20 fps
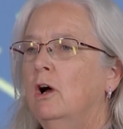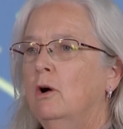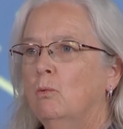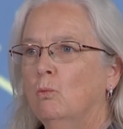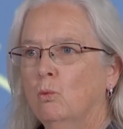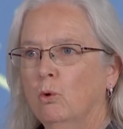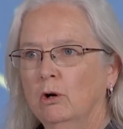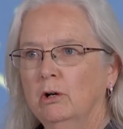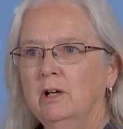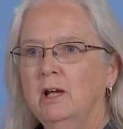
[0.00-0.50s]

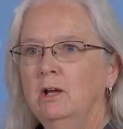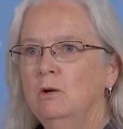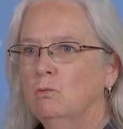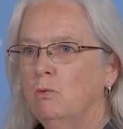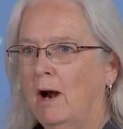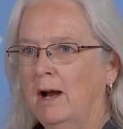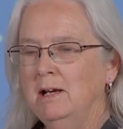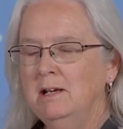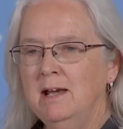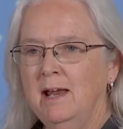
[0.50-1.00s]
working
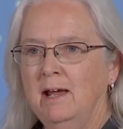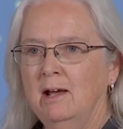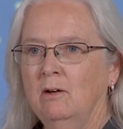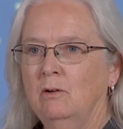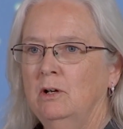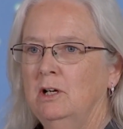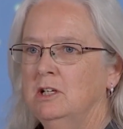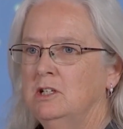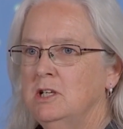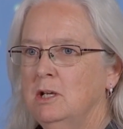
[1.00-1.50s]
right now
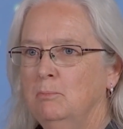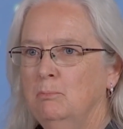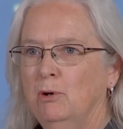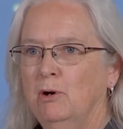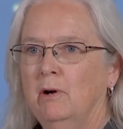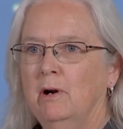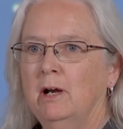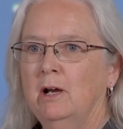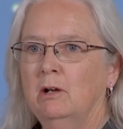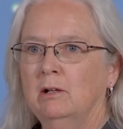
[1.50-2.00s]
in a
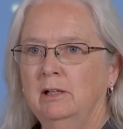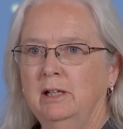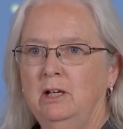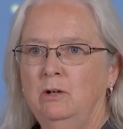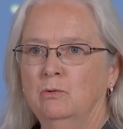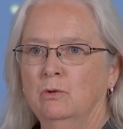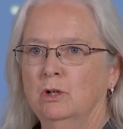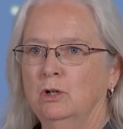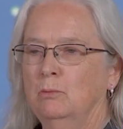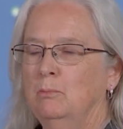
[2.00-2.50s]
temporary clean
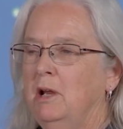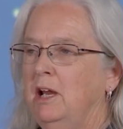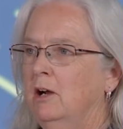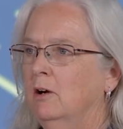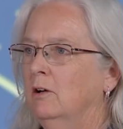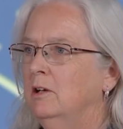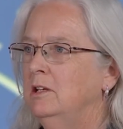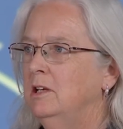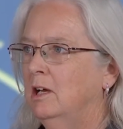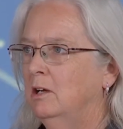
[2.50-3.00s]
room
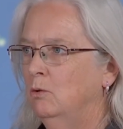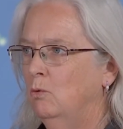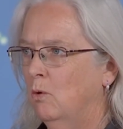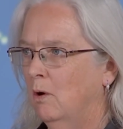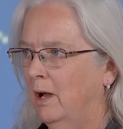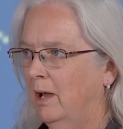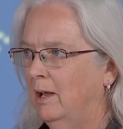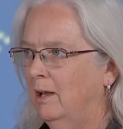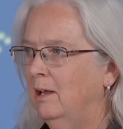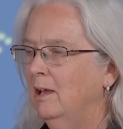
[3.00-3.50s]
here at
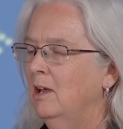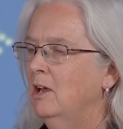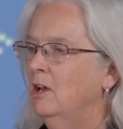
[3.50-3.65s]
Dugway